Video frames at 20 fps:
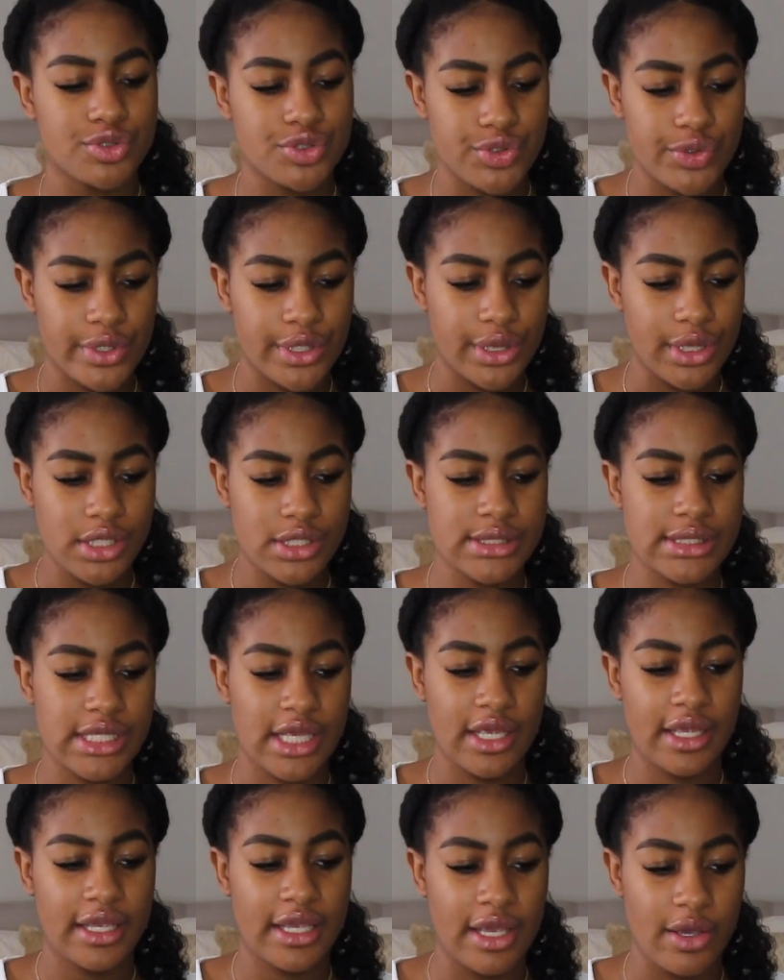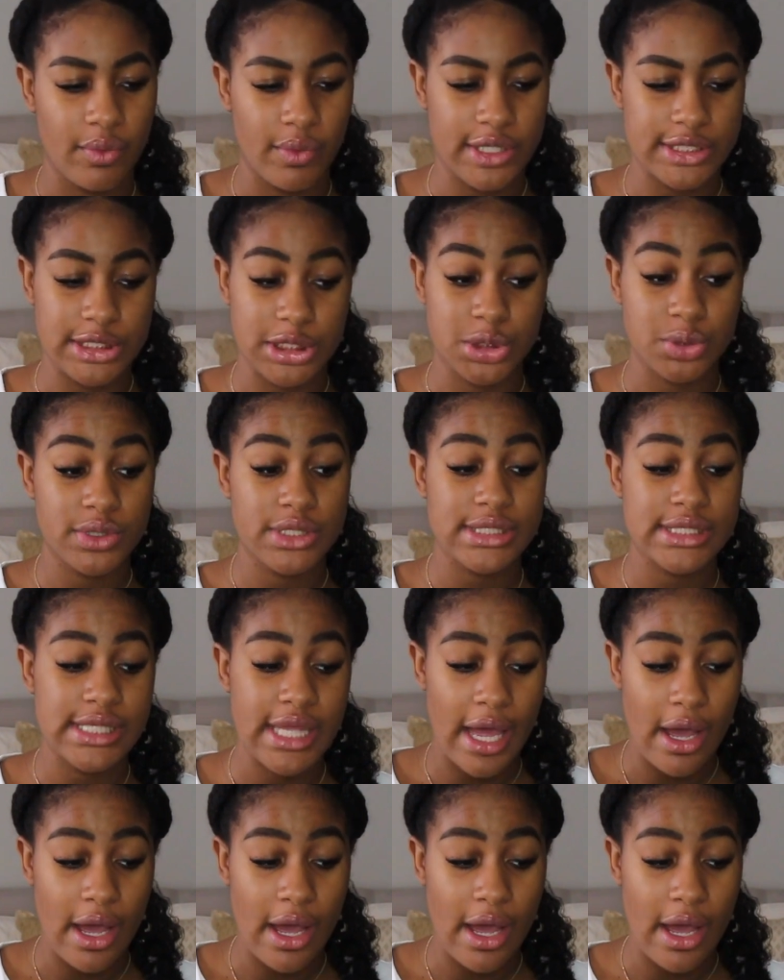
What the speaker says: so it looks like it was a twist